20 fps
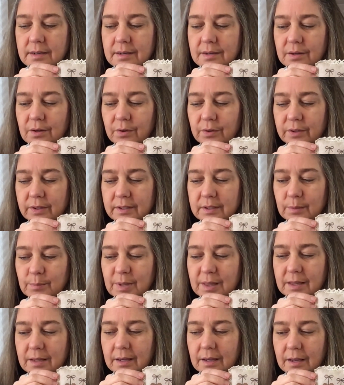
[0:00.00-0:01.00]
Hold on, let me
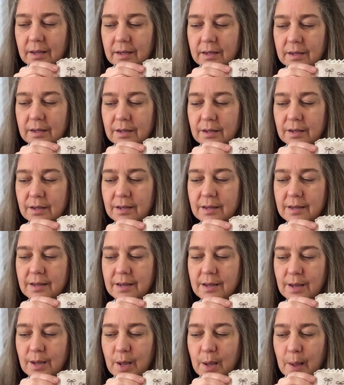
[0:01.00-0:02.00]
think.
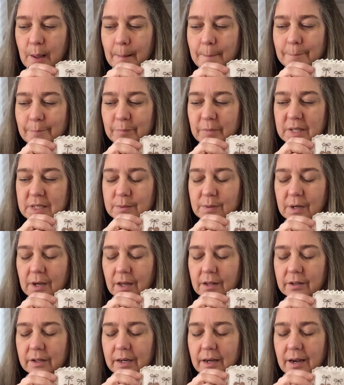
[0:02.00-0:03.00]
It's
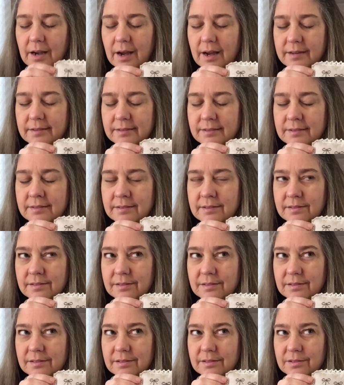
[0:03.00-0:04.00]
Color and Cotton
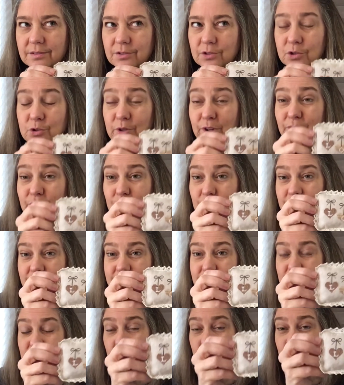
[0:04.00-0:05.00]

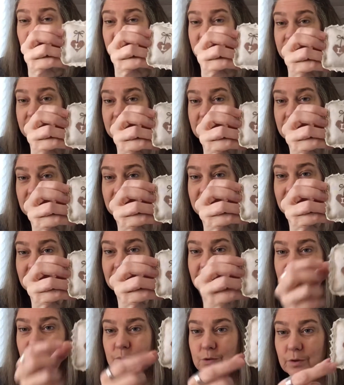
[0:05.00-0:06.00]
Driftwood. So this is
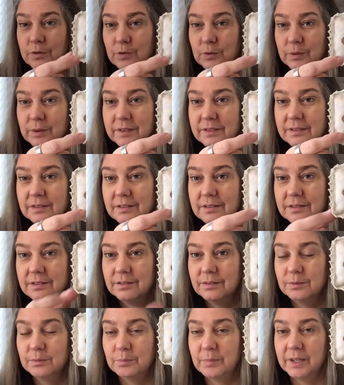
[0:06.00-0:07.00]
Driftwood
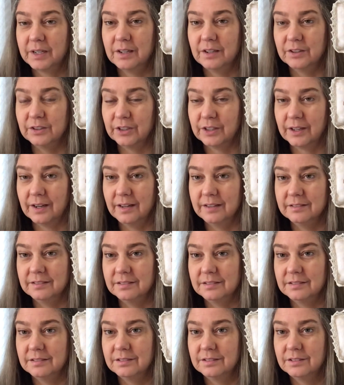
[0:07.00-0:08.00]
by Color and Cotton.
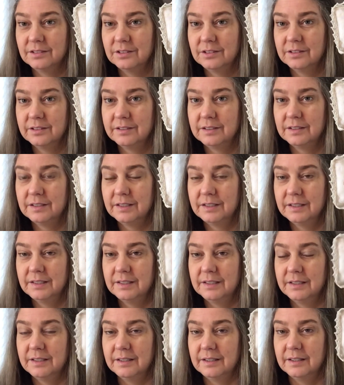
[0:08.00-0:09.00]

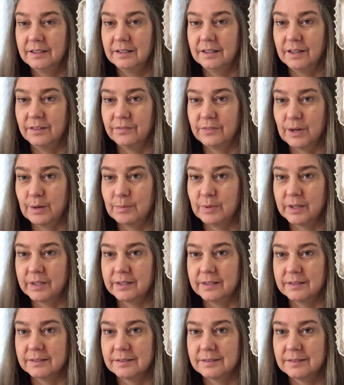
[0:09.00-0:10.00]
That fabric
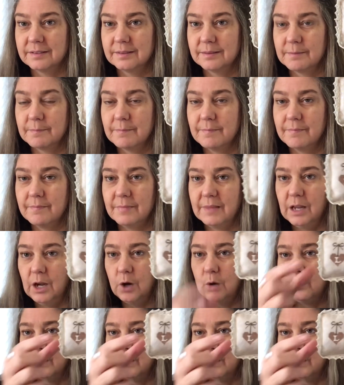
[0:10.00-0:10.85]
is. Oh,